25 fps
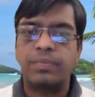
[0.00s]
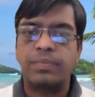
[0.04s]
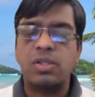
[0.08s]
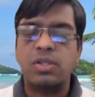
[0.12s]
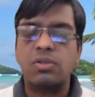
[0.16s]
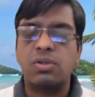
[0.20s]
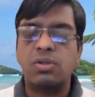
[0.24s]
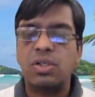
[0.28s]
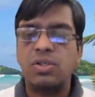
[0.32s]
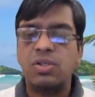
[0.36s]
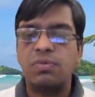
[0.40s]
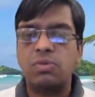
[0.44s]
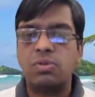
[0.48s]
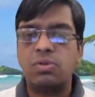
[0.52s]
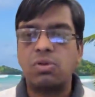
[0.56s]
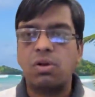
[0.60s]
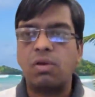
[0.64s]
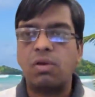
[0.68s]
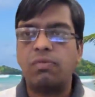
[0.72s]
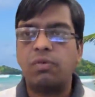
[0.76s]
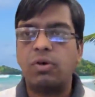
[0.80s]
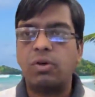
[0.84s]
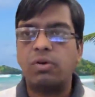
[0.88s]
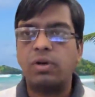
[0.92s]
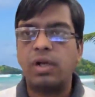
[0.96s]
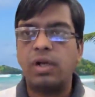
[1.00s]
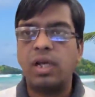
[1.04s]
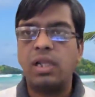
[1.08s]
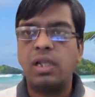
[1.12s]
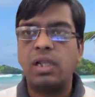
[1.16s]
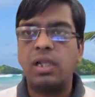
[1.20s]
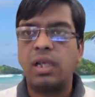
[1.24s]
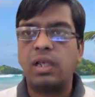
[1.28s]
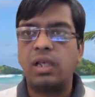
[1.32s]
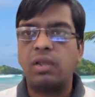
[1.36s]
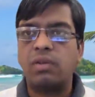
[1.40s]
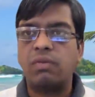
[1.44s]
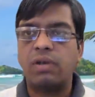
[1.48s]
So this was all for today.
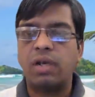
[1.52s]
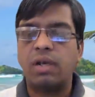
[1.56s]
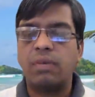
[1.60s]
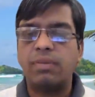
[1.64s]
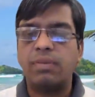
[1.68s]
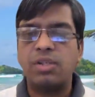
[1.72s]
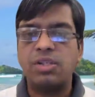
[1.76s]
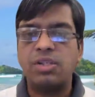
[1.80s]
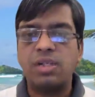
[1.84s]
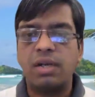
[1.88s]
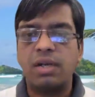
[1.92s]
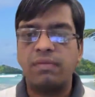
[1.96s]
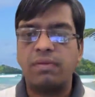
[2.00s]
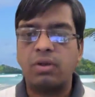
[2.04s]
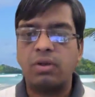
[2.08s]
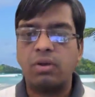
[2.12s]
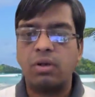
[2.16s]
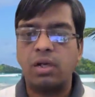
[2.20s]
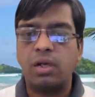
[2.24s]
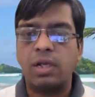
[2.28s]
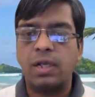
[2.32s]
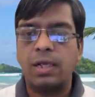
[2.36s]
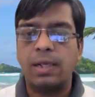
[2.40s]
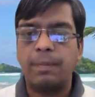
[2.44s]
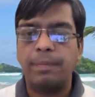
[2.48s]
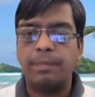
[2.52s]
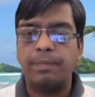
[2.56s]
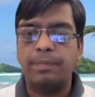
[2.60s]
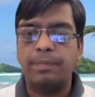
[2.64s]
Thank you very much. Have a good day.